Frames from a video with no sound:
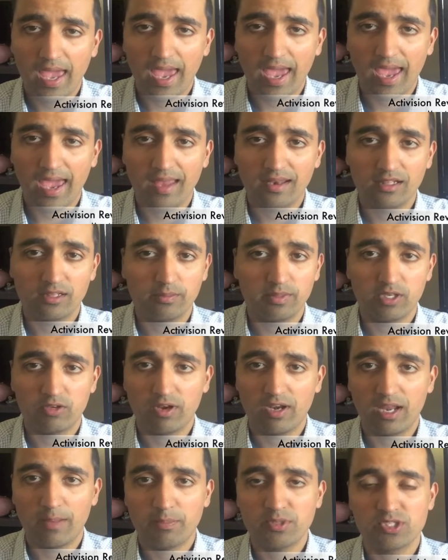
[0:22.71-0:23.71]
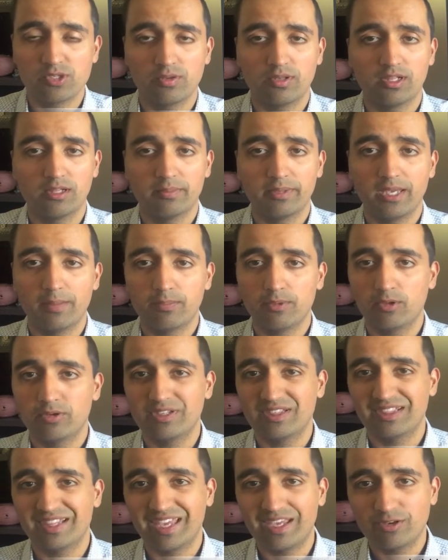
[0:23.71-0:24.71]
And it'll be a great episode. It'll be
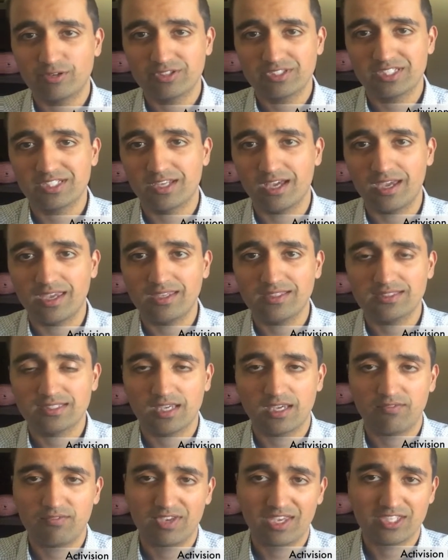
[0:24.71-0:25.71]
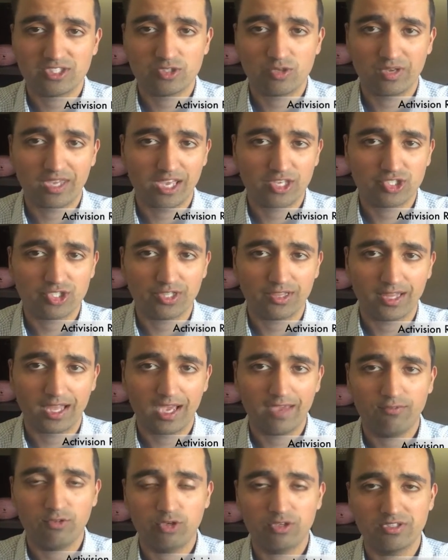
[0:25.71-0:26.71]
uploaded later tonight. If you guys don't catch it
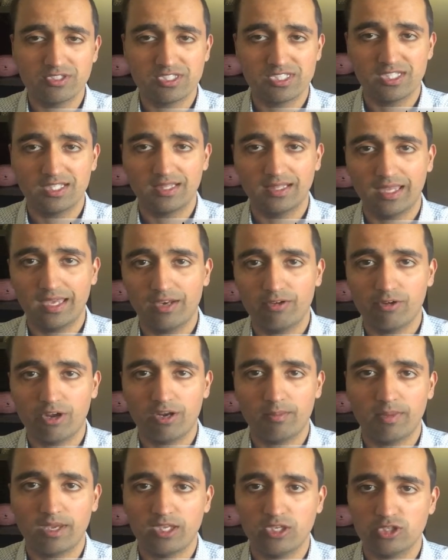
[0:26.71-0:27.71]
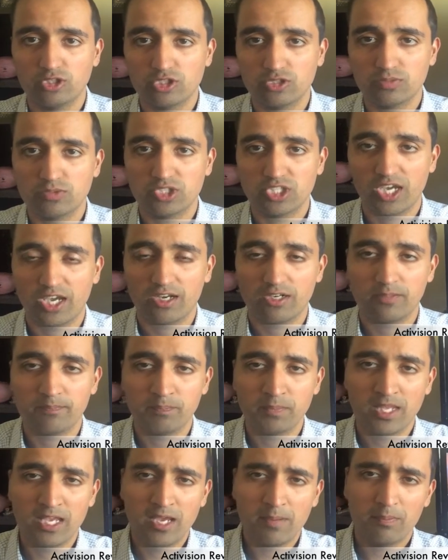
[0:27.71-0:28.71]
live, you can see it later on my YouTube channel.
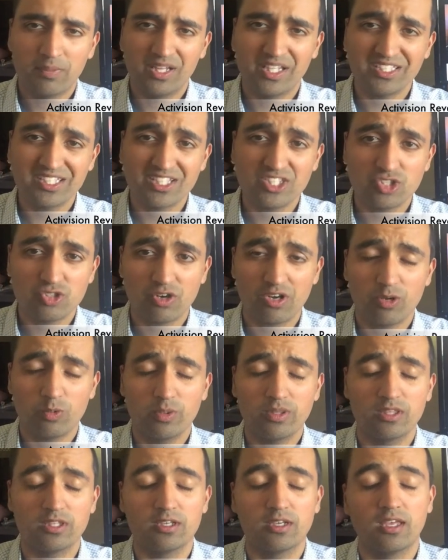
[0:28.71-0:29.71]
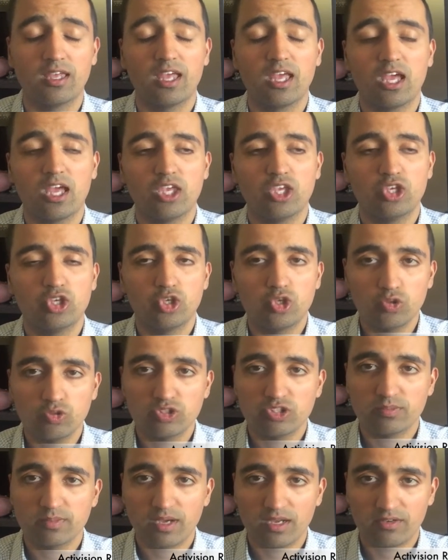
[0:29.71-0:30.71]
But let's get started with the
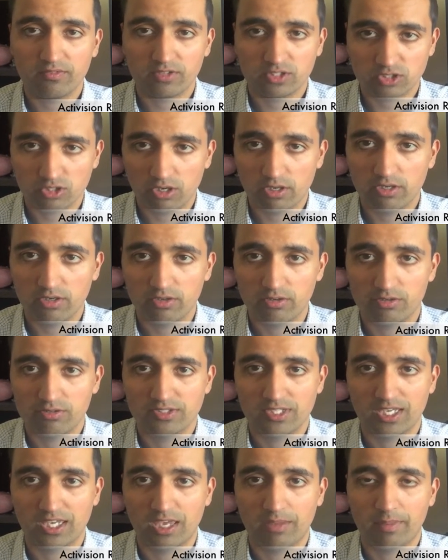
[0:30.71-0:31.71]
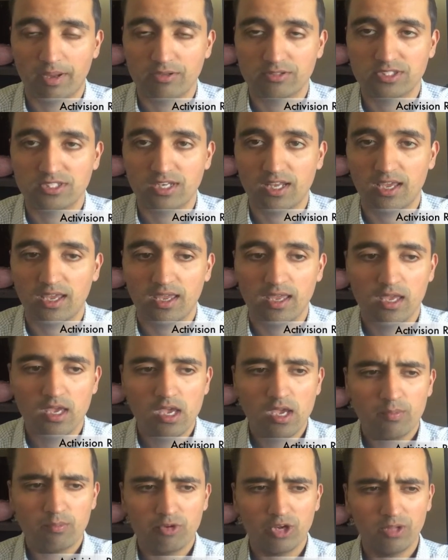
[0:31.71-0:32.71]
huge amount of Guitar Hero news that came out today.
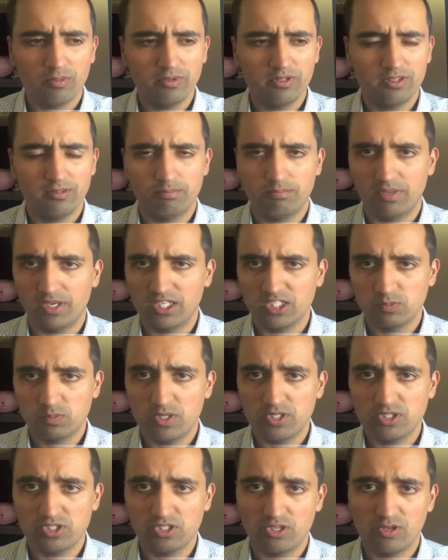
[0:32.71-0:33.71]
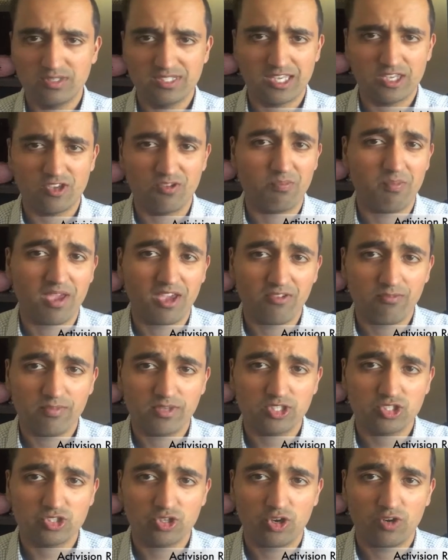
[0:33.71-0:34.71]
Probably the biggest piece of news that you may have
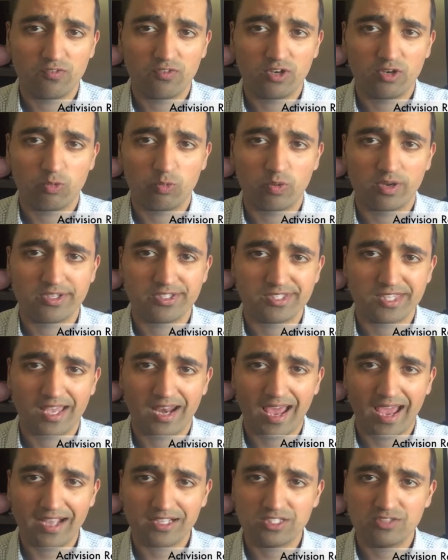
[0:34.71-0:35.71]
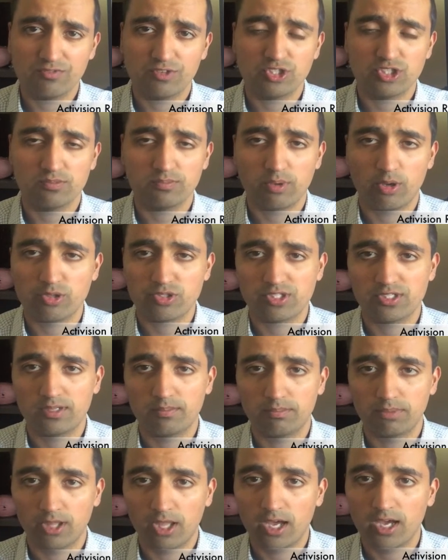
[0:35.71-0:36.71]
missed over was that Activision posted a
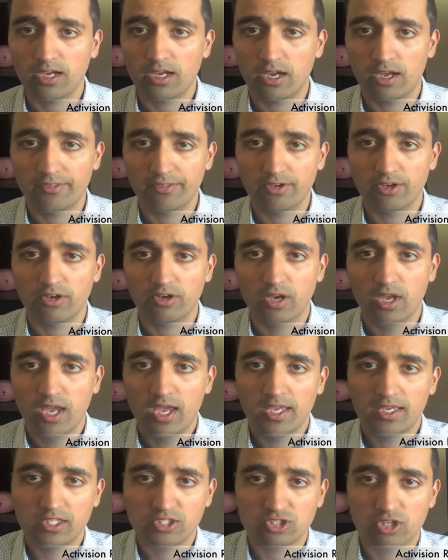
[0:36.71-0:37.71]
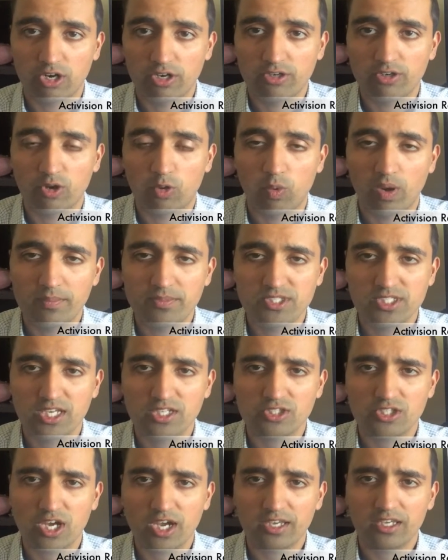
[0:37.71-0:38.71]
blog on their Guitar Hero
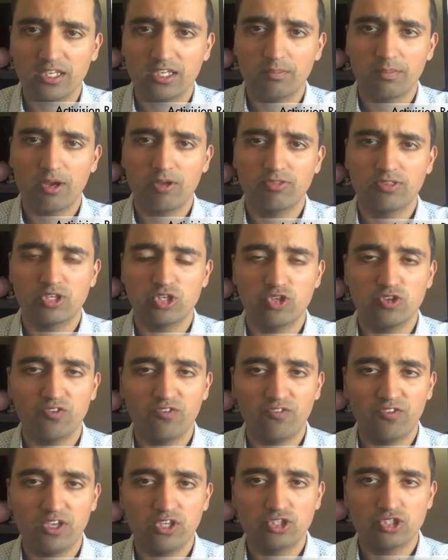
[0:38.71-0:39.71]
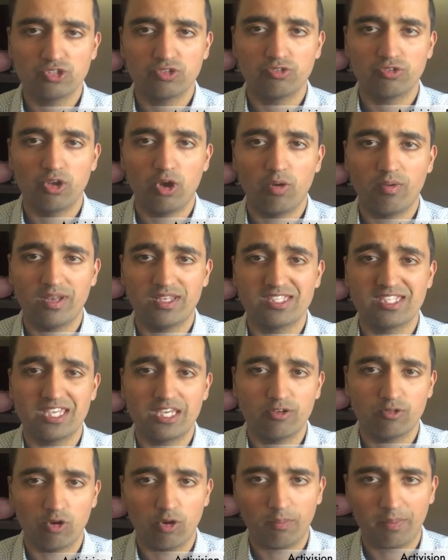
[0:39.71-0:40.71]
website talking about the new feature known as
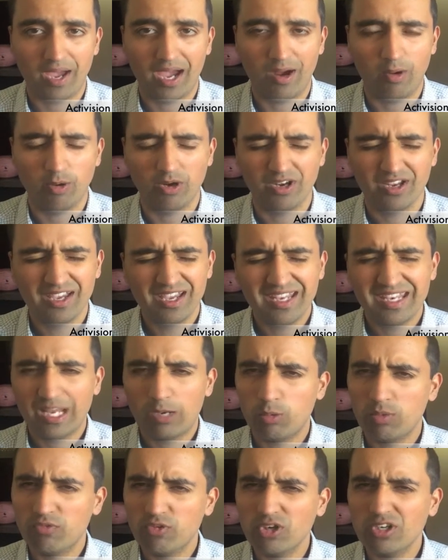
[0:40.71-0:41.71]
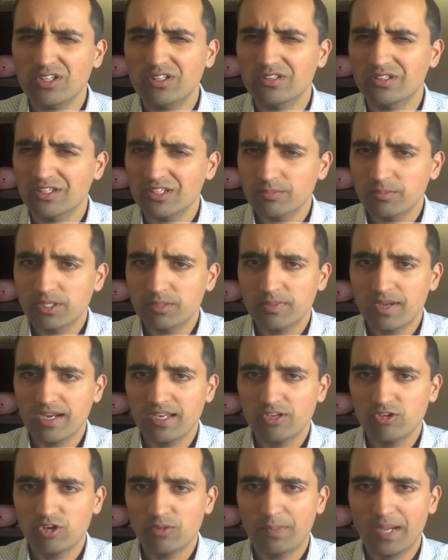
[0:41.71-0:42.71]
Hero Power. Now, we've heard a little bit about
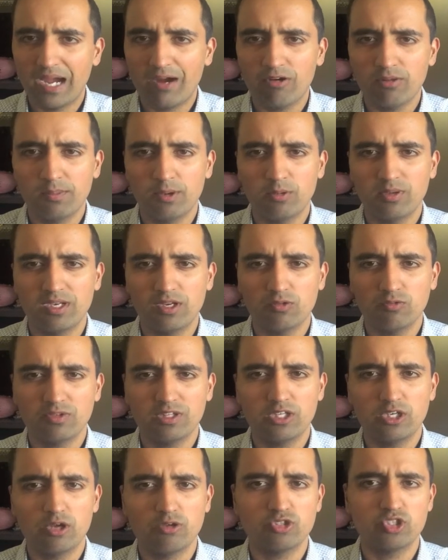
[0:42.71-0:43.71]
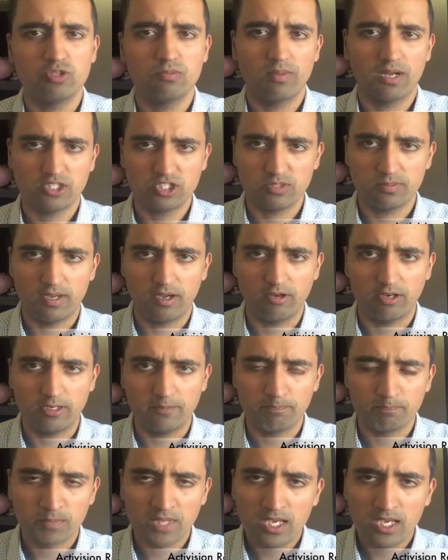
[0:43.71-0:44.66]
Hero Power, but we don't really know too much about it.